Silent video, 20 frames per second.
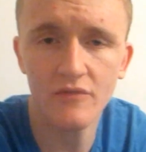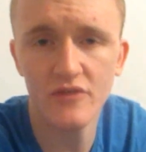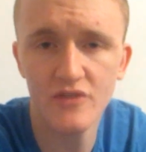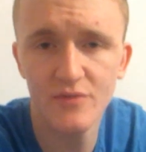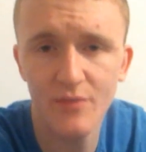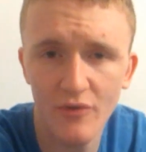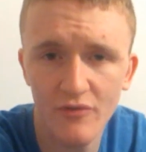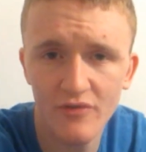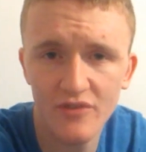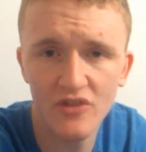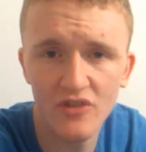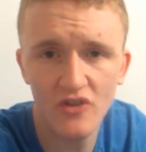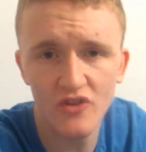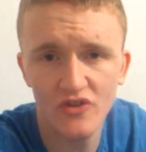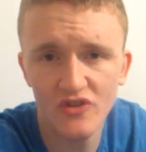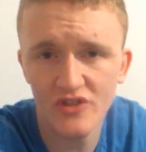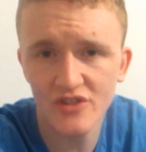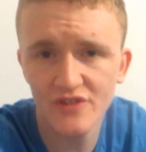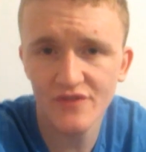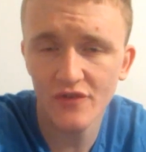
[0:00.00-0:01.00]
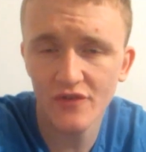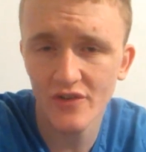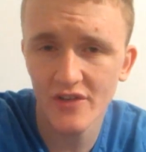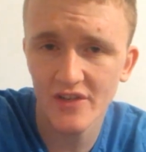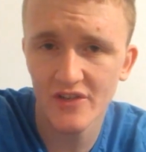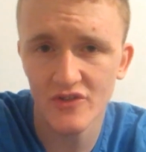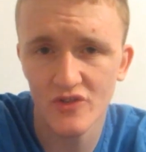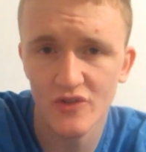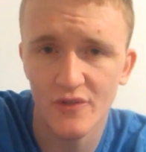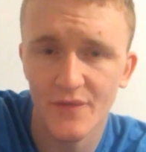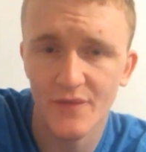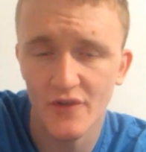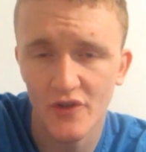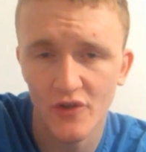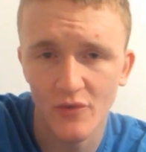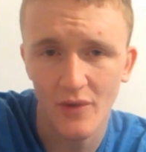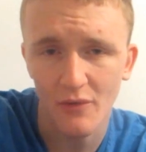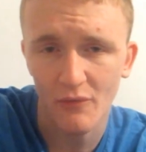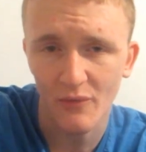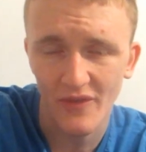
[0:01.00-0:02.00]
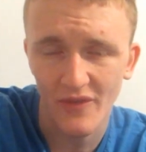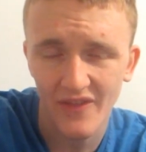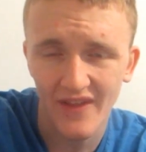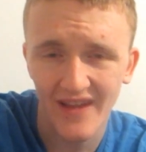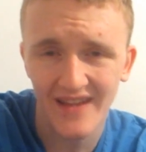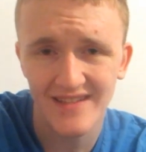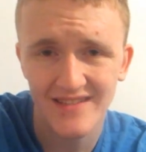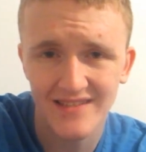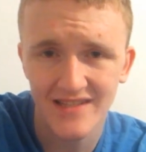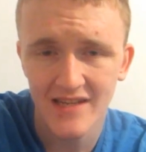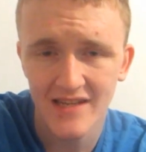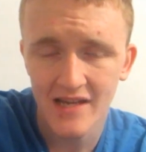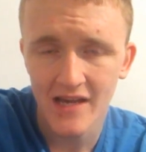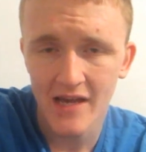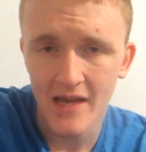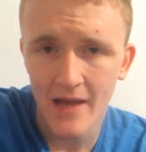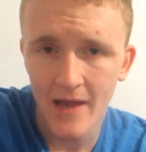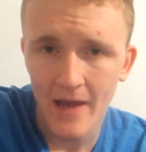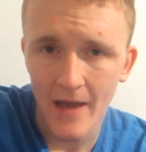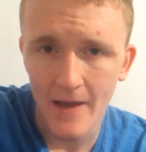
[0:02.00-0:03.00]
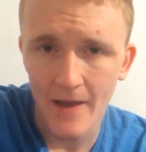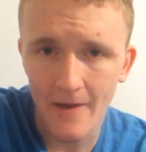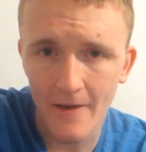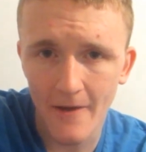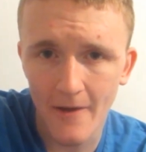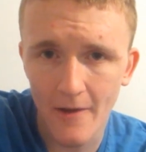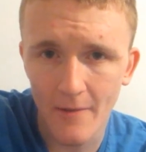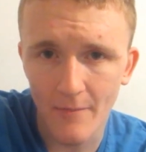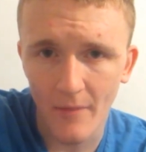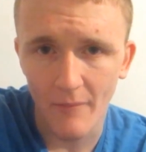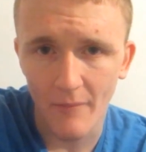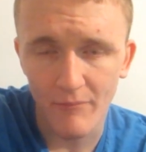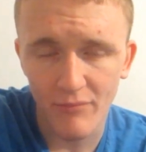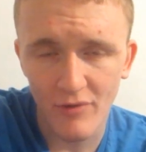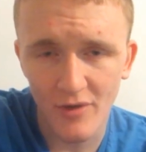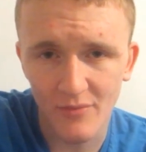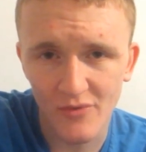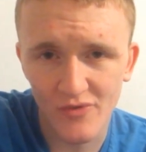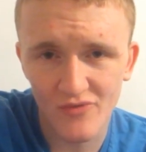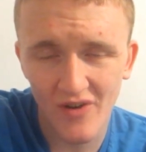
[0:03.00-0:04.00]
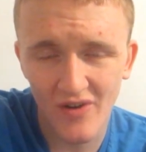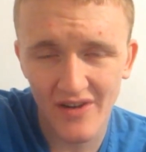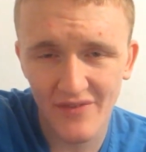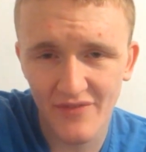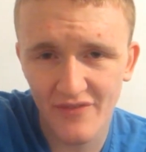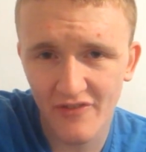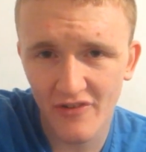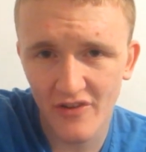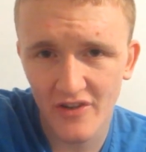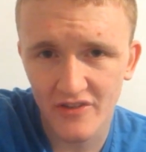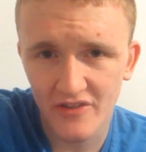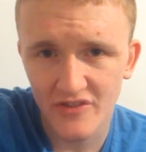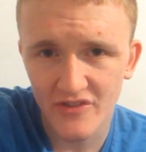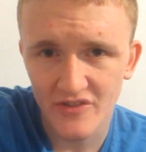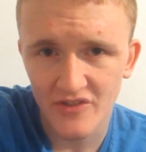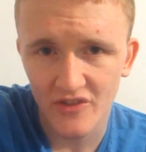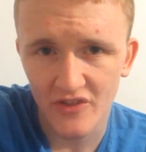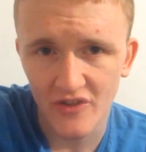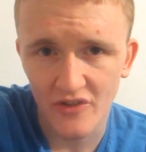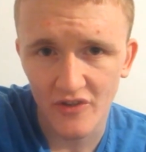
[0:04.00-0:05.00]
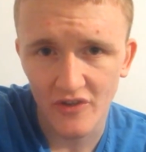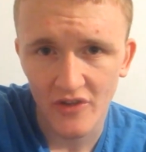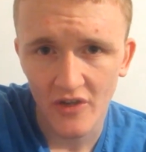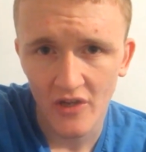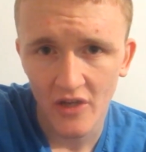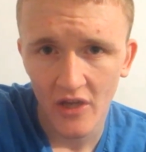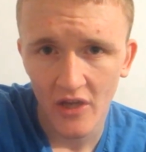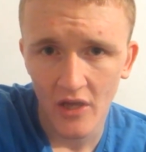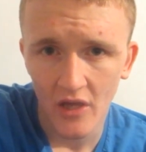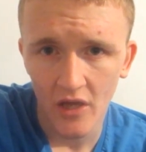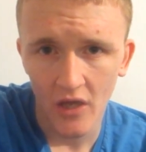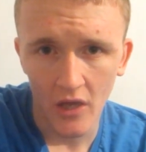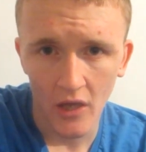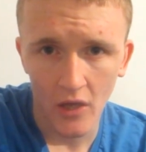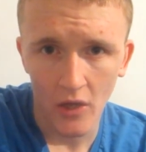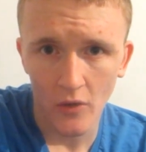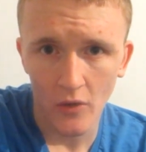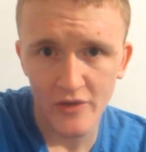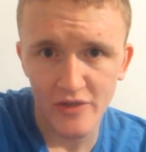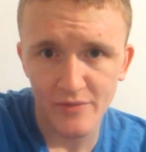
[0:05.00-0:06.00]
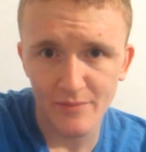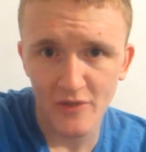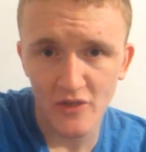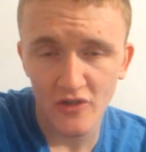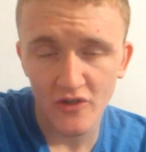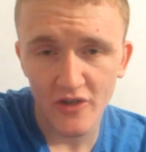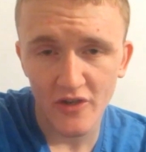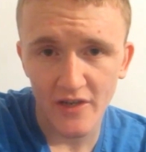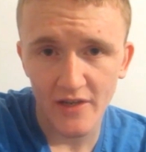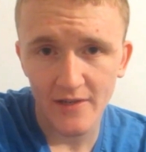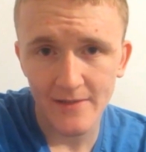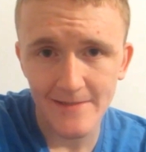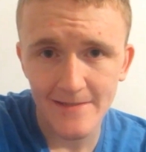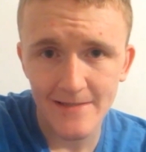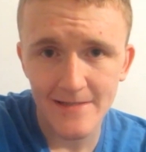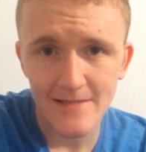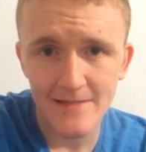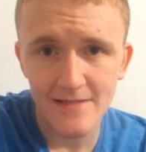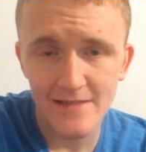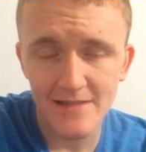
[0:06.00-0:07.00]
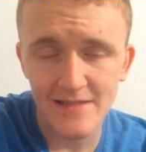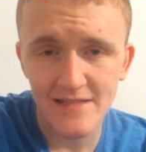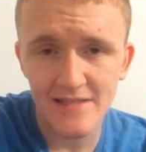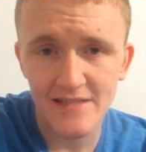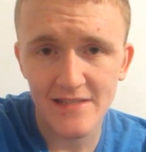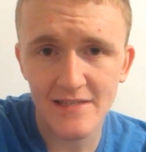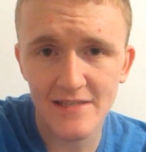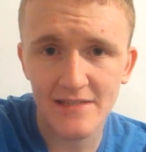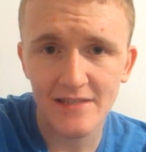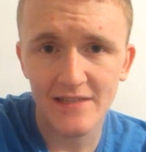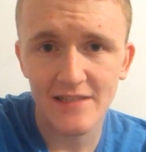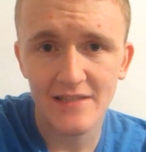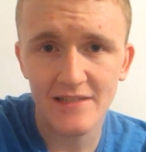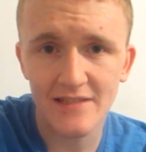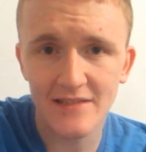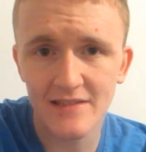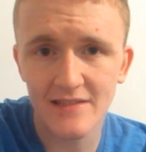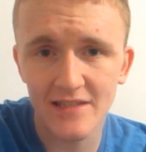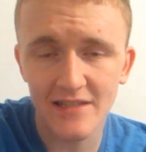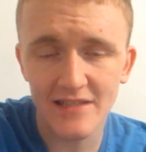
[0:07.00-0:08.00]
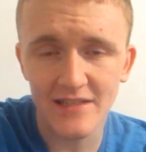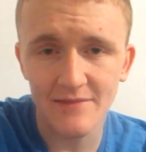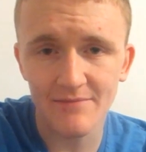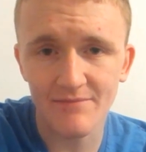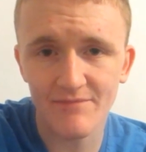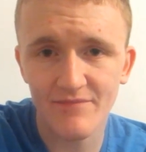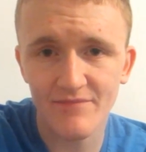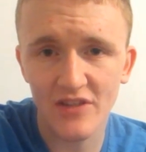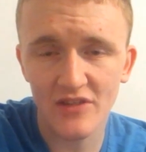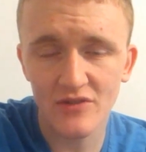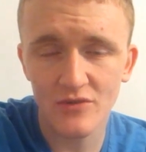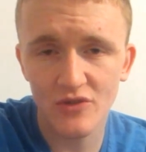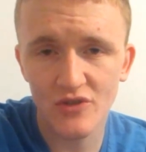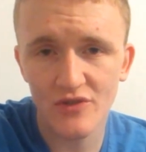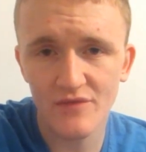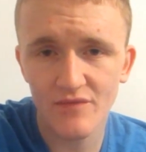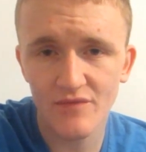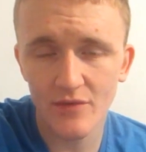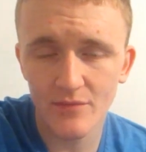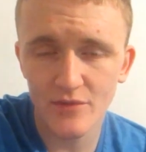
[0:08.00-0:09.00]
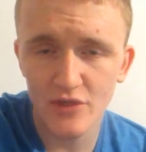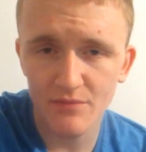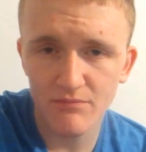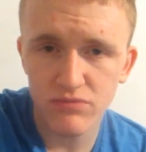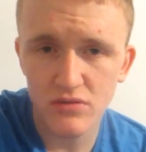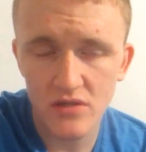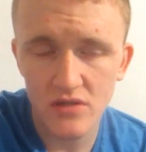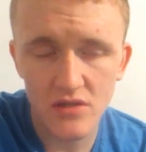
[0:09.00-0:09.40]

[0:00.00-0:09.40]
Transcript: Tomorrow is college interview day, so hopefully I do well with that. I'm pretty much ready for it, so wish me luck, and I guess that's it. Thanks for watching, thumbs up.